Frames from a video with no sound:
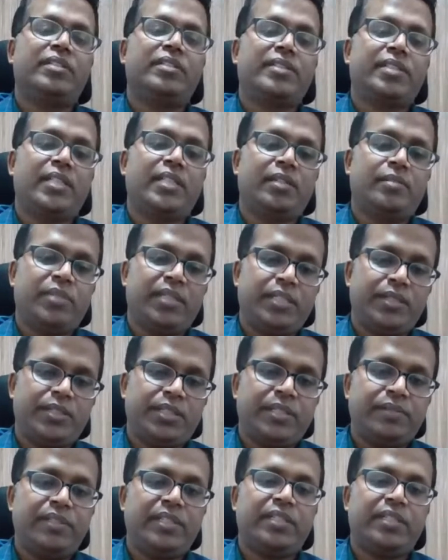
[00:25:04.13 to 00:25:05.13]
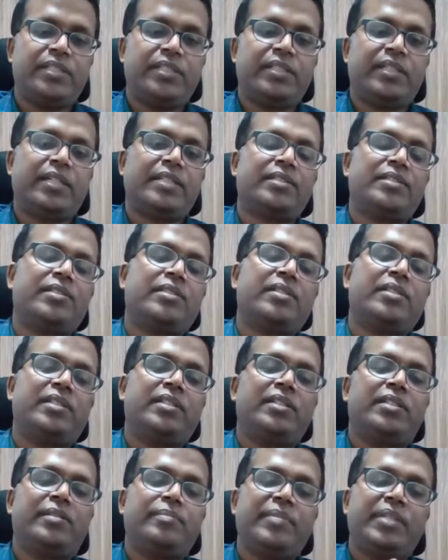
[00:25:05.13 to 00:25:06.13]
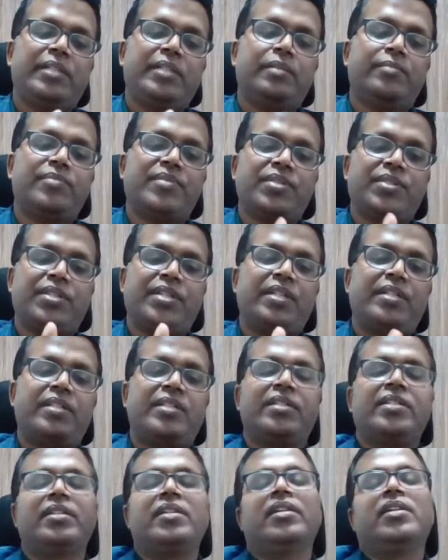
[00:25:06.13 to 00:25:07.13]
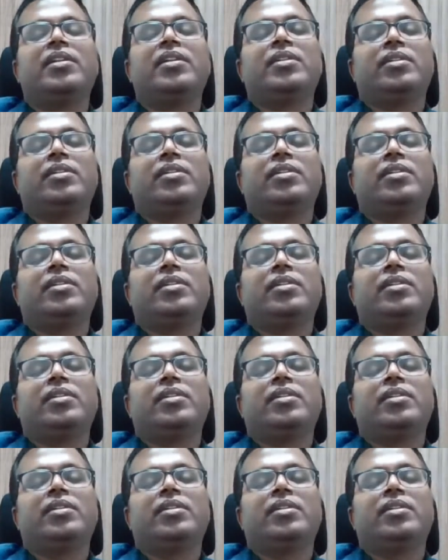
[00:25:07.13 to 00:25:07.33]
instrument called valsalem and given a traction, then it becomes straight.